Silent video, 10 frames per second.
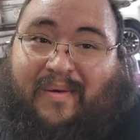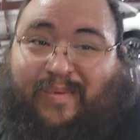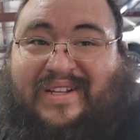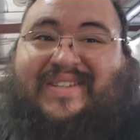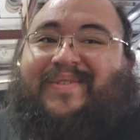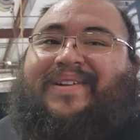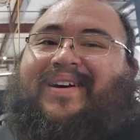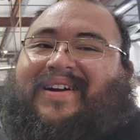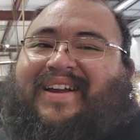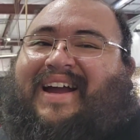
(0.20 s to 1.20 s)
What's going
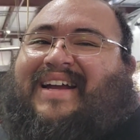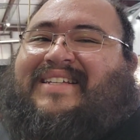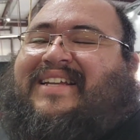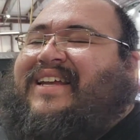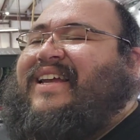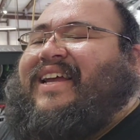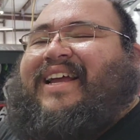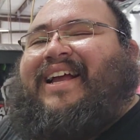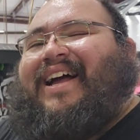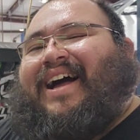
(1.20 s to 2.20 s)
on, guys?
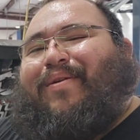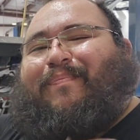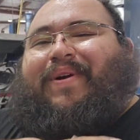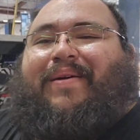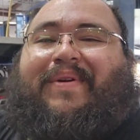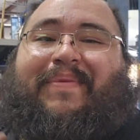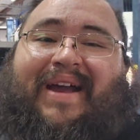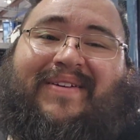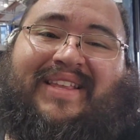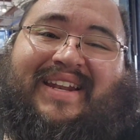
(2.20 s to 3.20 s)
I'm coming
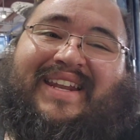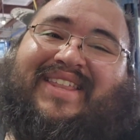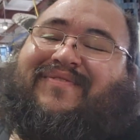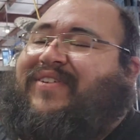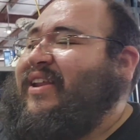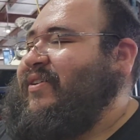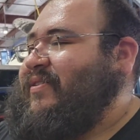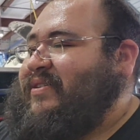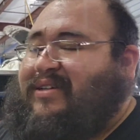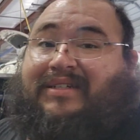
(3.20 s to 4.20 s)
back with another video.
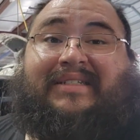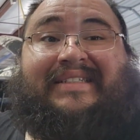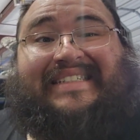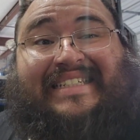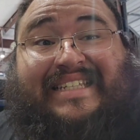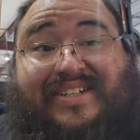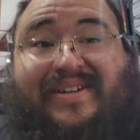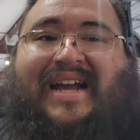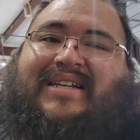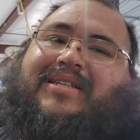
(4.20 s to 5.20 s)
Still
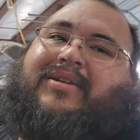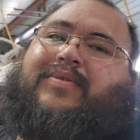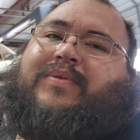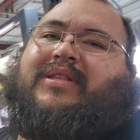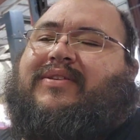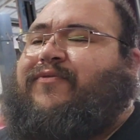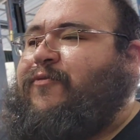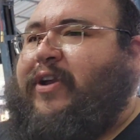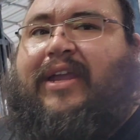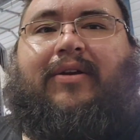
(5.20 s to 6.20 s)
has to do with this
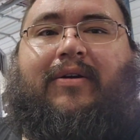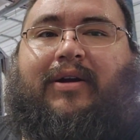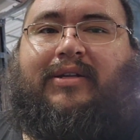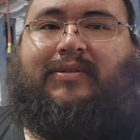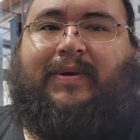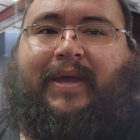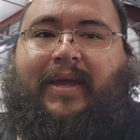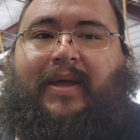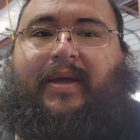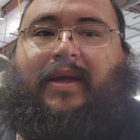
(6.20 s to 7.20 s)
freaking harness, okay?
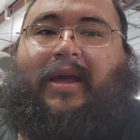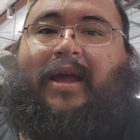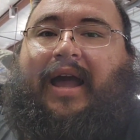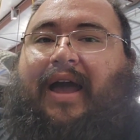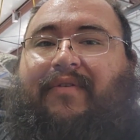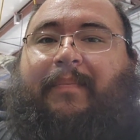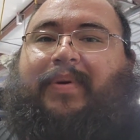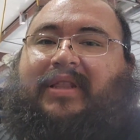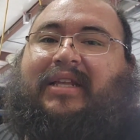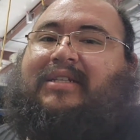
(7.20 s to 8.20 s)
I haven't
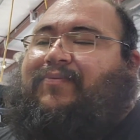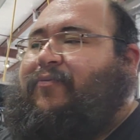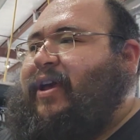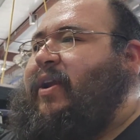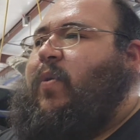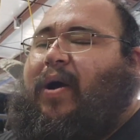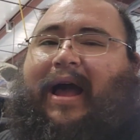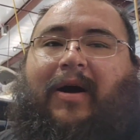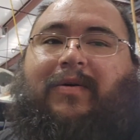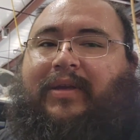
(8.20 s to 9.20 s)
put this video
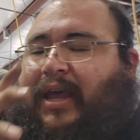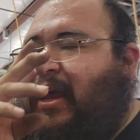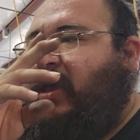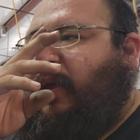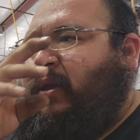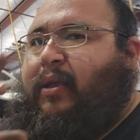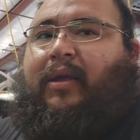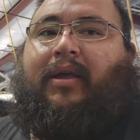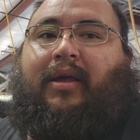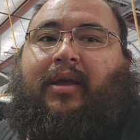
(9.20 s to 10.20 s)
out yet
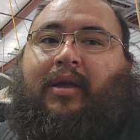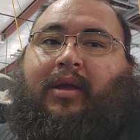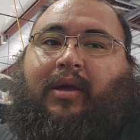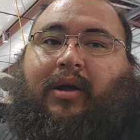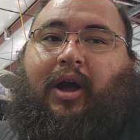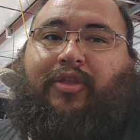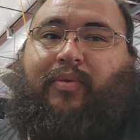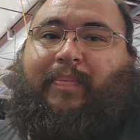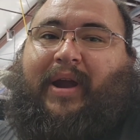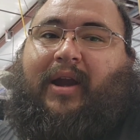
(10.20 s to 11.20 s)
on the
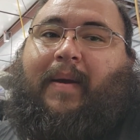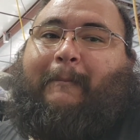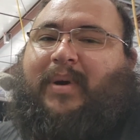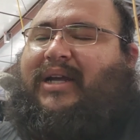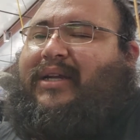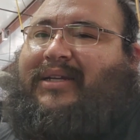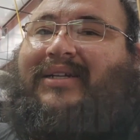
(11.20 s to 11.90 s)
repair, but